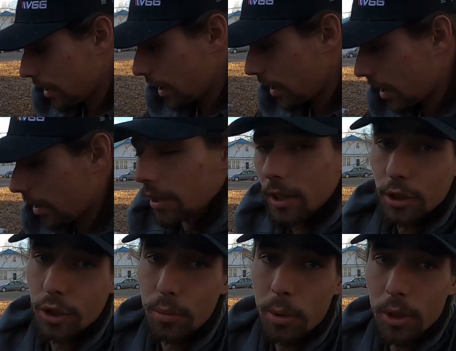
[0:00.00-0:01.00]
And then I think
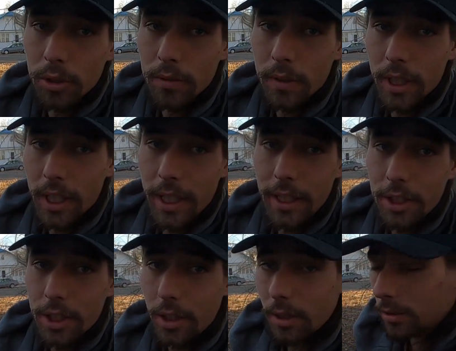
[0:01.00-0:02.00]
2 bolts for the heat
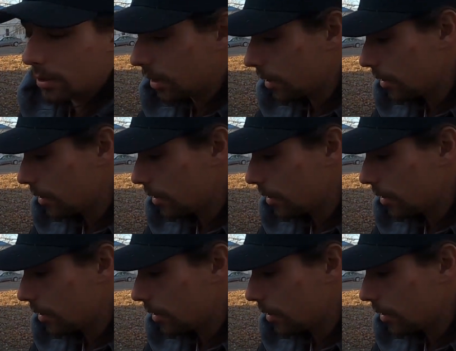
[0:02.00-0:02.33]
shield.